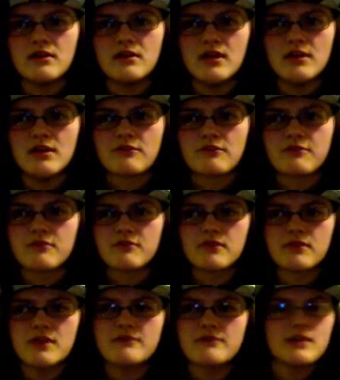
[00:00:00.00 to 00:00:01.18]
If
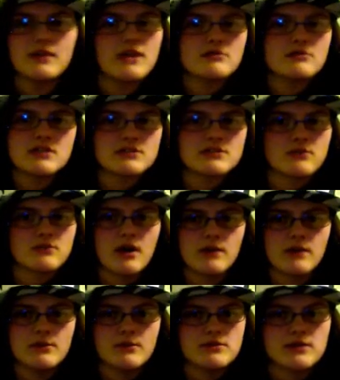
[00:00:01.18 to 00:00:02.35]
a language has rock
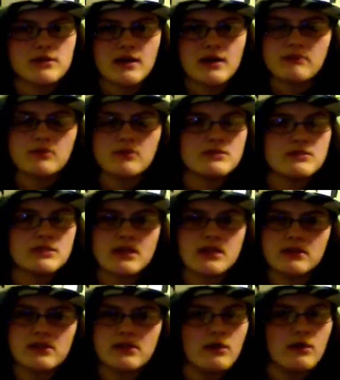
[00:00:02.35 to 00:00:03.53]
music, I'm most
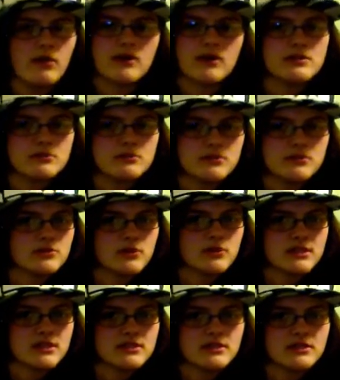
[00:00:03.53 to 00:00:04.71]
likely going to enjoy
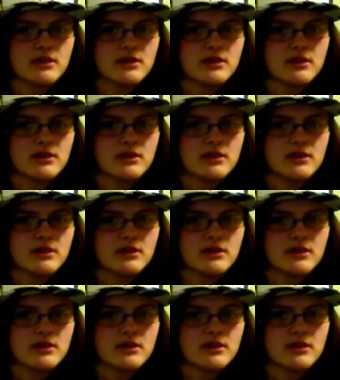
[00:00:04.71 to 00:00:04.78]
it.